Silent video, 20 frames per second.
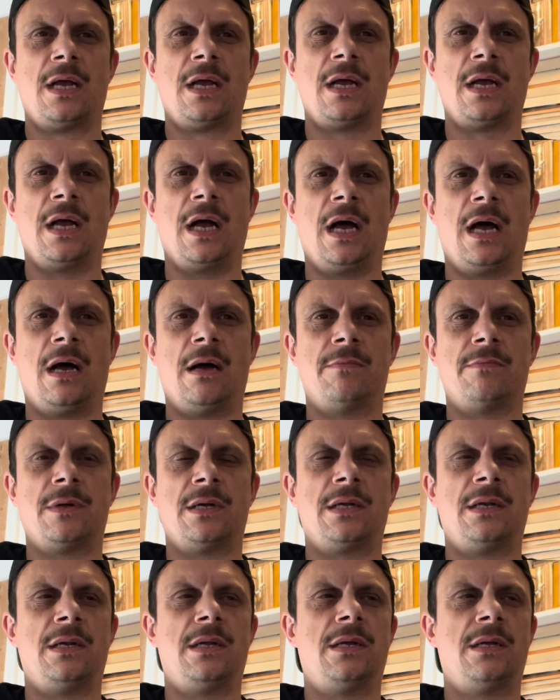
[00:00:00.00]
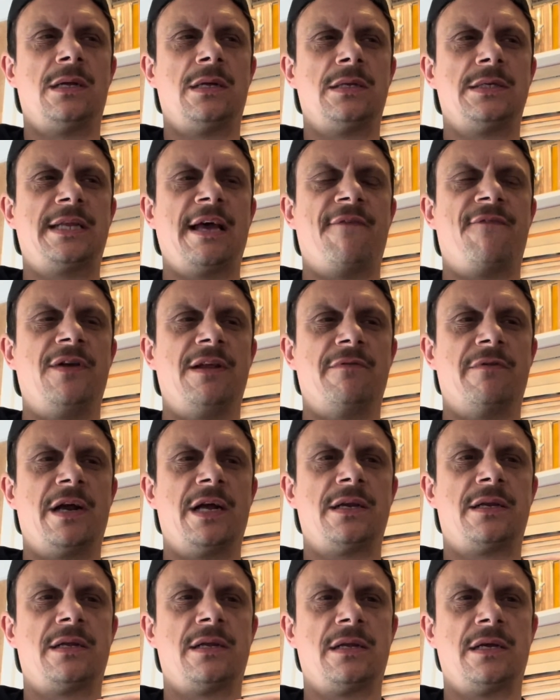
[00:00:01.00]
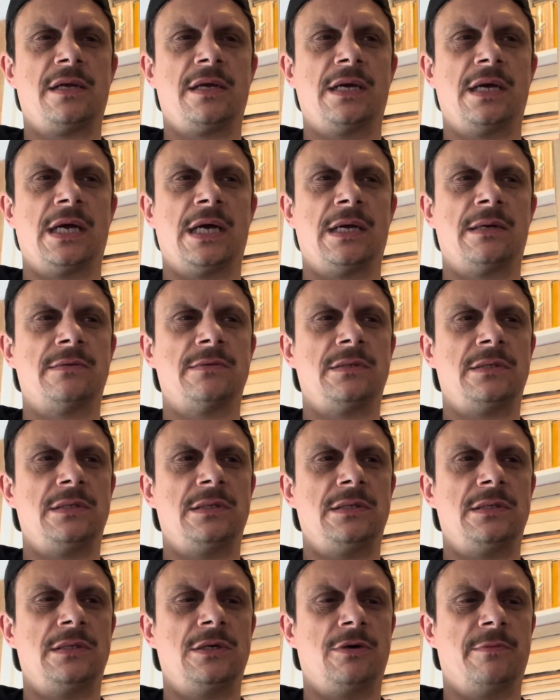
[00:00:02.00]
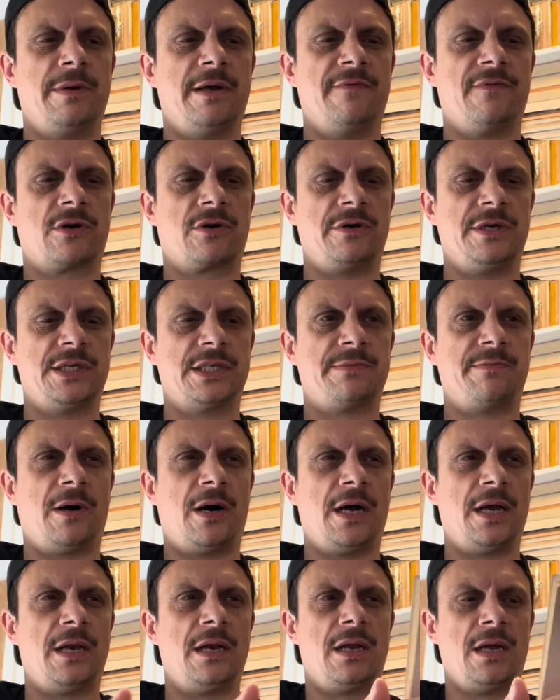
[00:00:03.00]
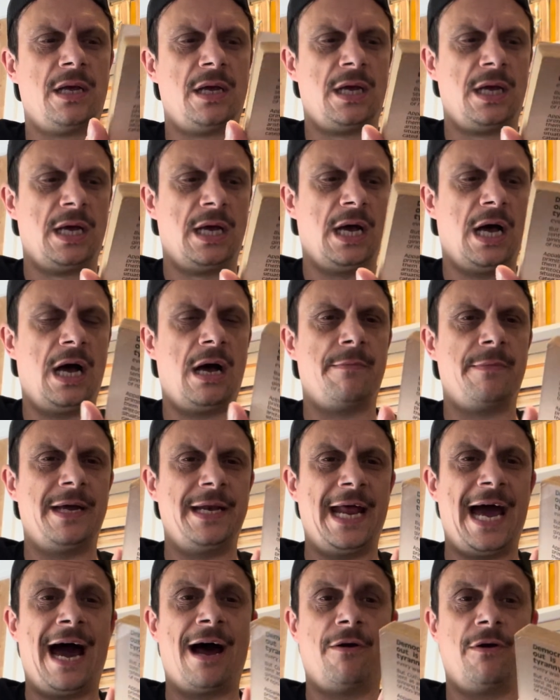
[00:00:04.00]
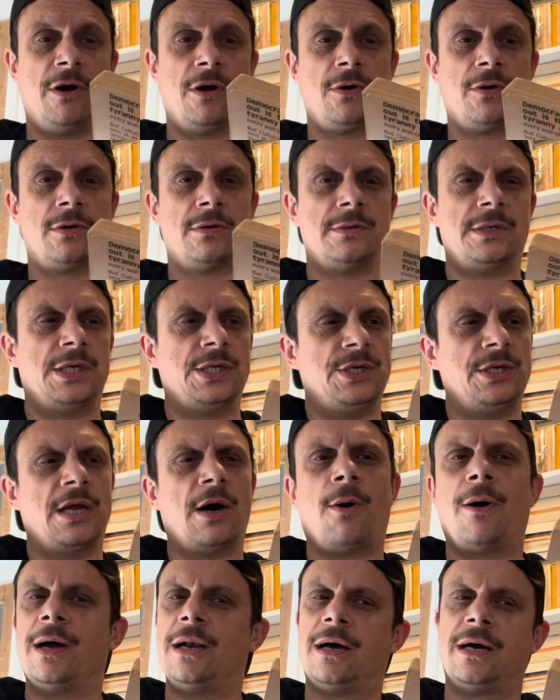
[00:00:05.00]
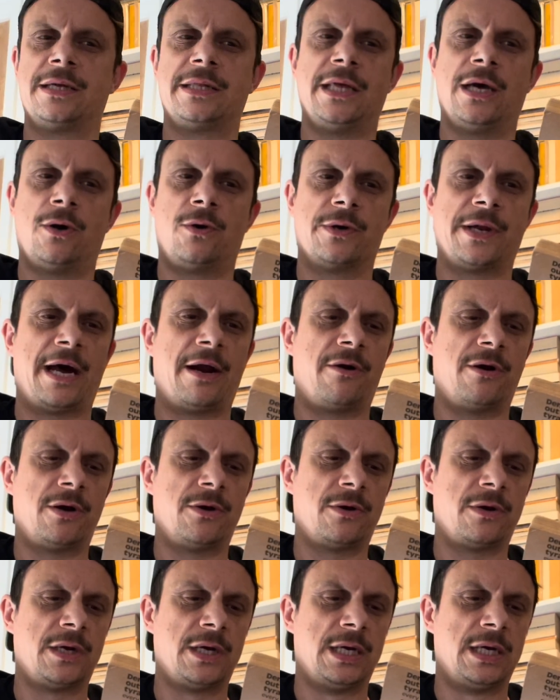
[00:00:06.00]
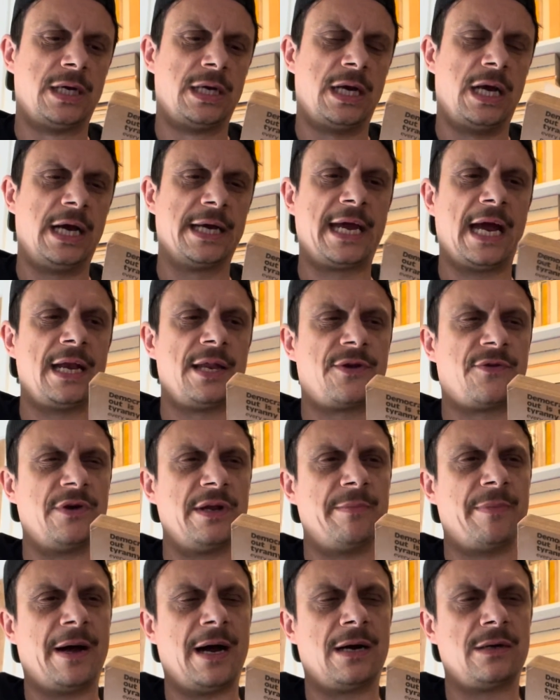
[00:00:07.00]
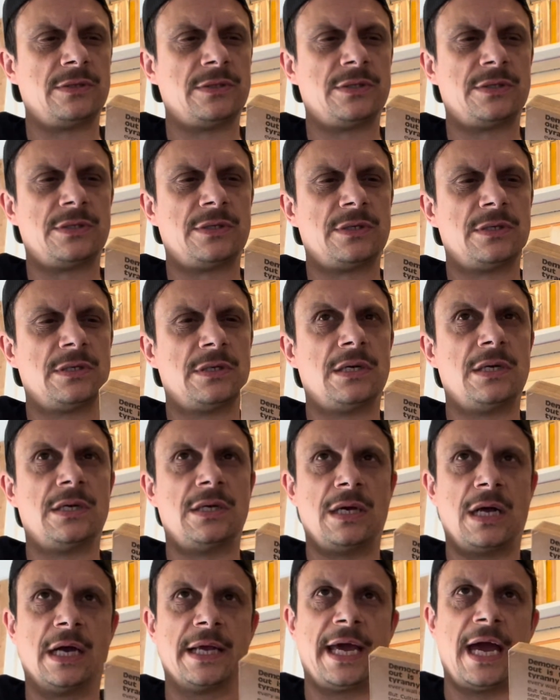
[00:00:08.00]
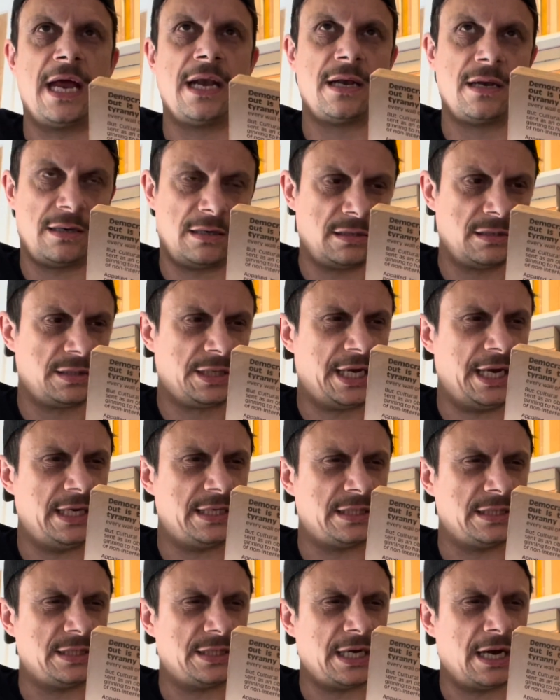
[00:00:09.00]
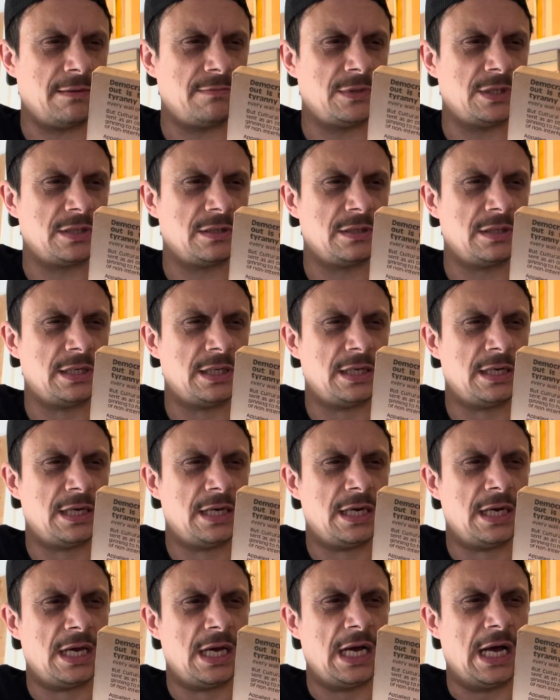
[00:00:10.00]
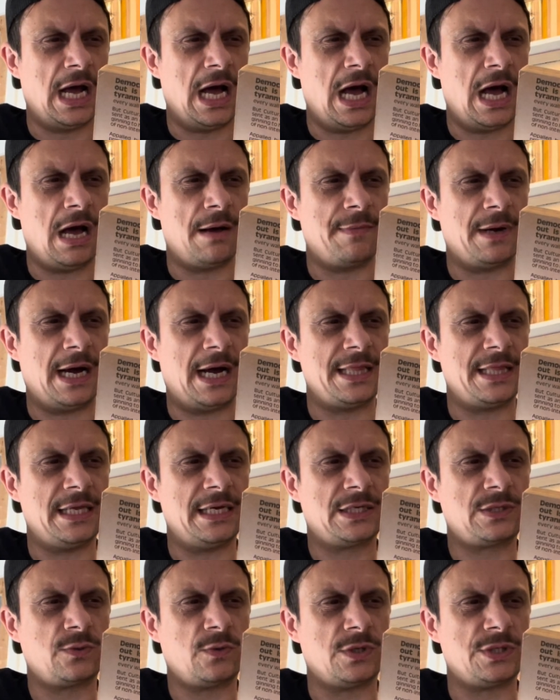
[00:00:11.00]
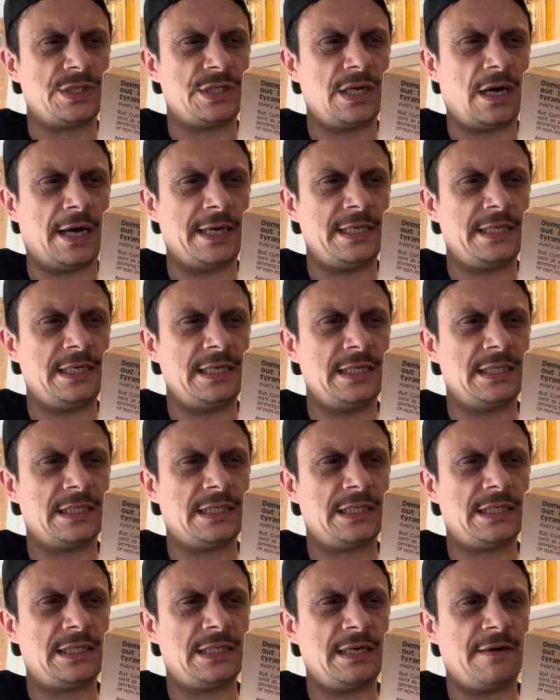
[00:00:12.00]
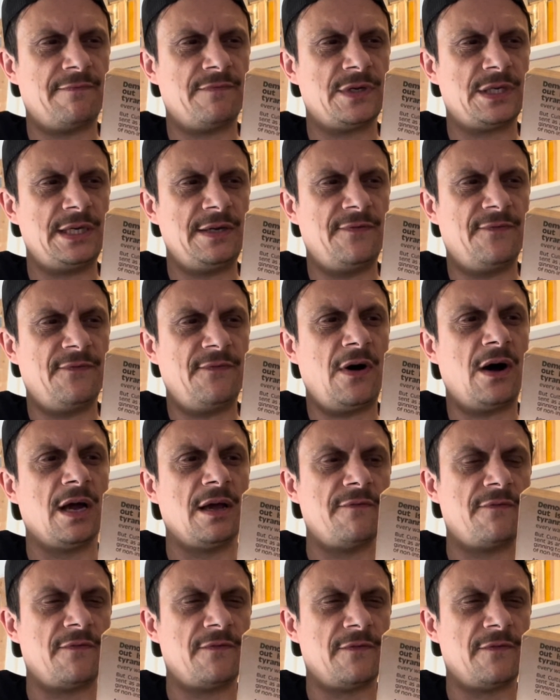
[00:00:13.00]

Definitely read. A little bit of a creased spine. An Arrow, and you know I like the old Arrow. Again, £3. Again, Keats and Chapman. And this was 1975.